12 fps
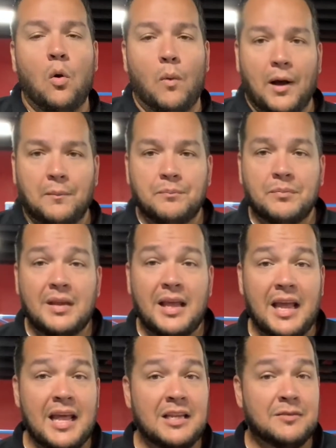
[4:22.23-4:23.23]
Well,
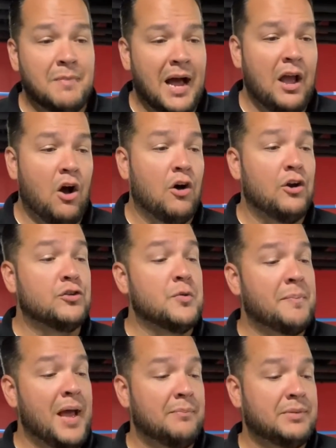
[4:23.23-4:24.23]
it is my honor to
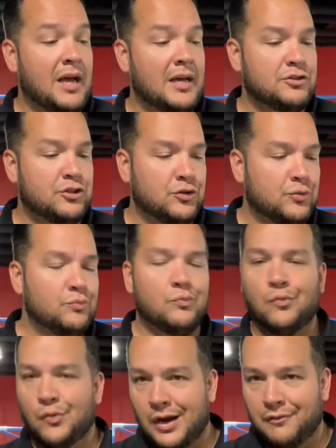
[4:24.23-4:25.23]
baptize you,
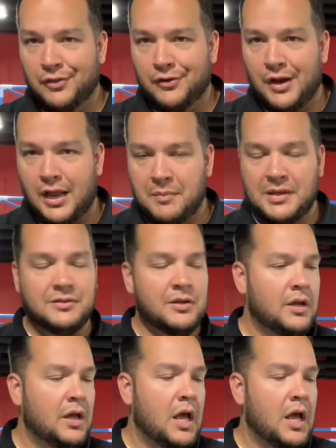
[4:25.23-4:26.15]
whatever their name is,